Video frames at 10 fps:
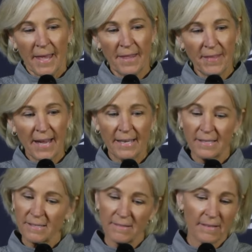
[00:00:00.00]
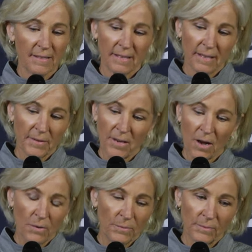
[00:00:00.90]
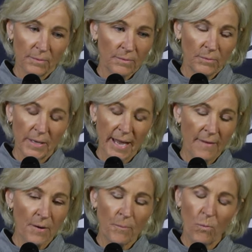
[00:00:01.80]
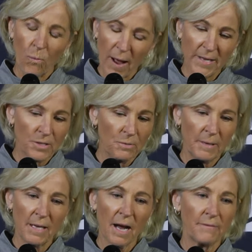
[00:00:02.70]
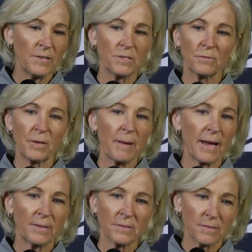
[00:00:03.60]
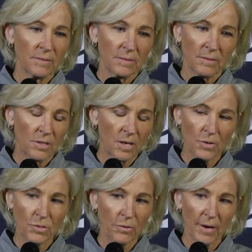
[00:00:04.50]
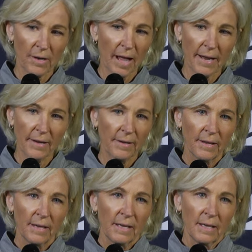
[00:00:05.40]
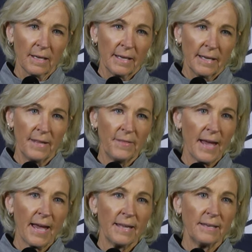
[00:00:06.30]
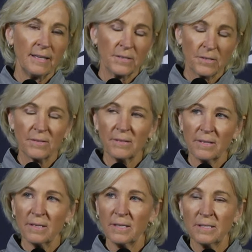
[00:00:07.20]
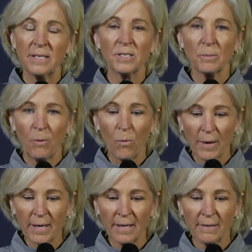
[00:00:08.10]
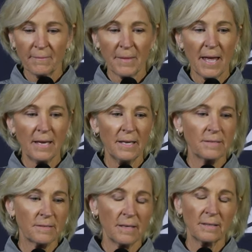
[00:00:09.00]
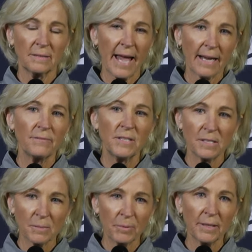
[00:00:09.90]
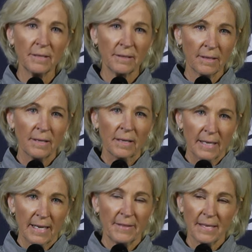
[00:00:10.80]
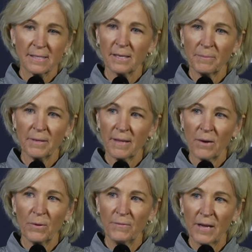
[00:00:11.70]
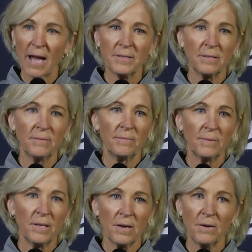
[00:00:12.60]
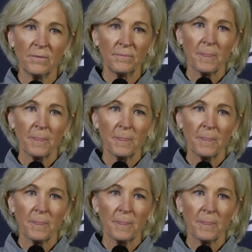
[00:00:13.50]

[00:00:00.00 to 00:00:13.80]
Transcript: And that is, you know, we gave up way too many offensive rebounds to Coastal Carolina. And that is disappointing, and it's a lack of discipline. And that's something that we've got to, you know,